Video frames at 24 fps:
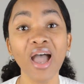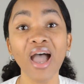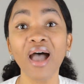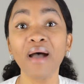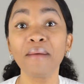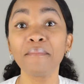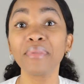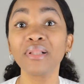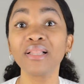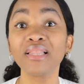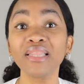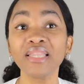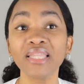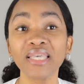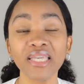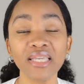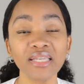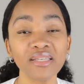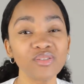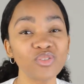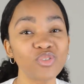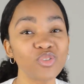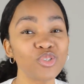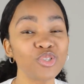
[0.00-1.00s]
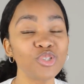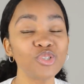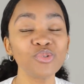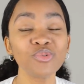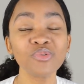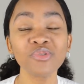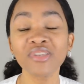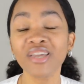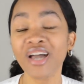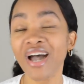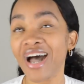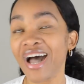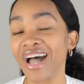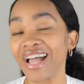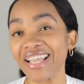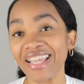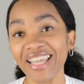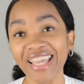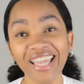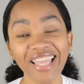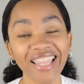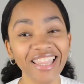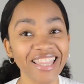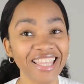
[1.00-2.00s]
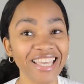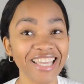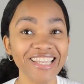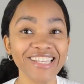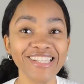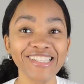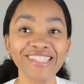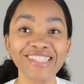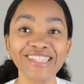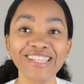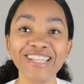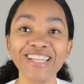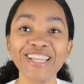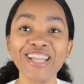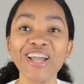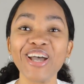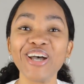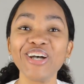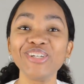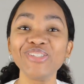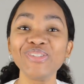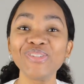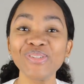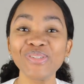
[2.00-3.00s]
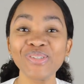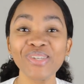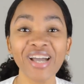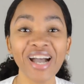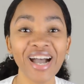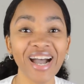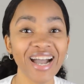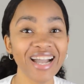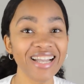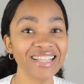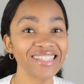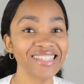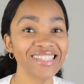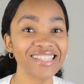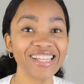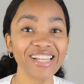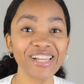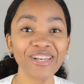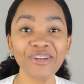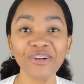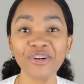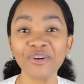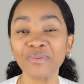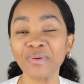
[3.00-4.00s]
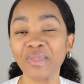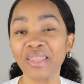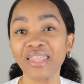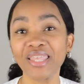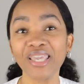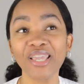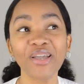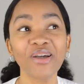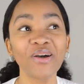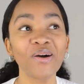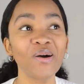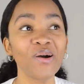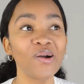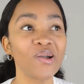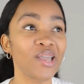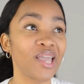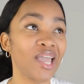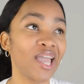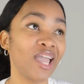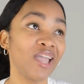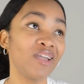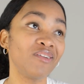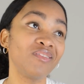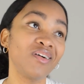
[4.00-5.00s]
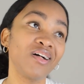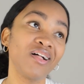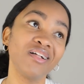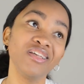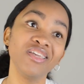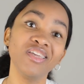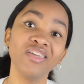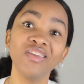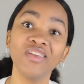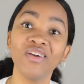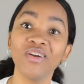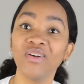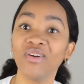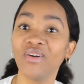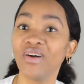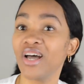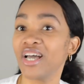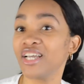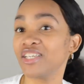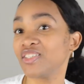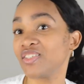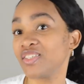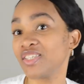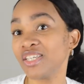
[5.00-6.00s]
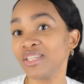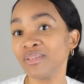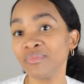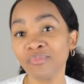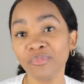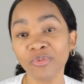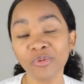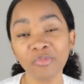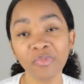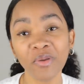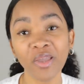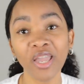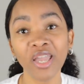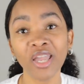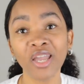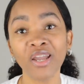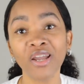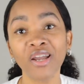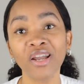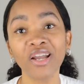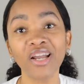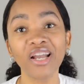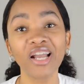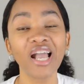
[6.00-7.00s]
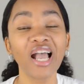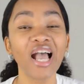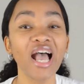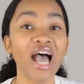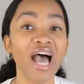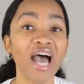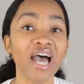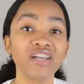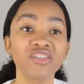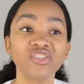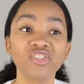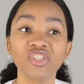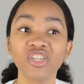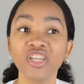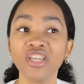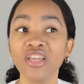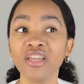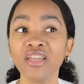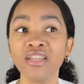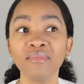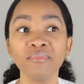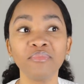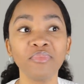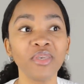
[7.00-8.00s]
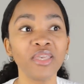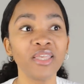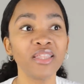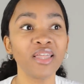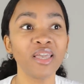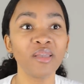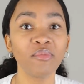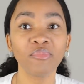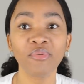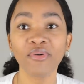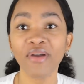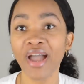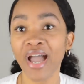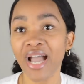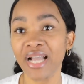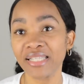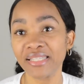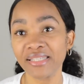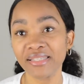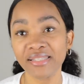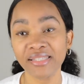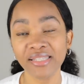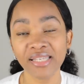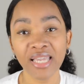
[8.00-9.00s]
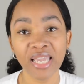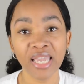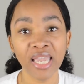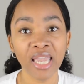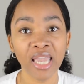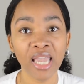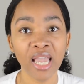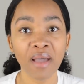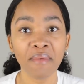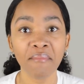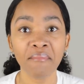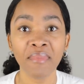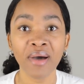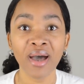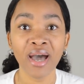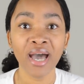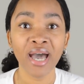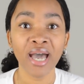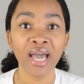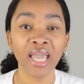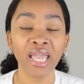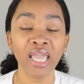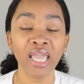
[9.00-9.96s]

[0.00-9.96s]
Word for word: please do not get lazy. Do not sit at home and think, oh, okay, well, you know, I shouldn't prepare. I shouldn't be like practicing my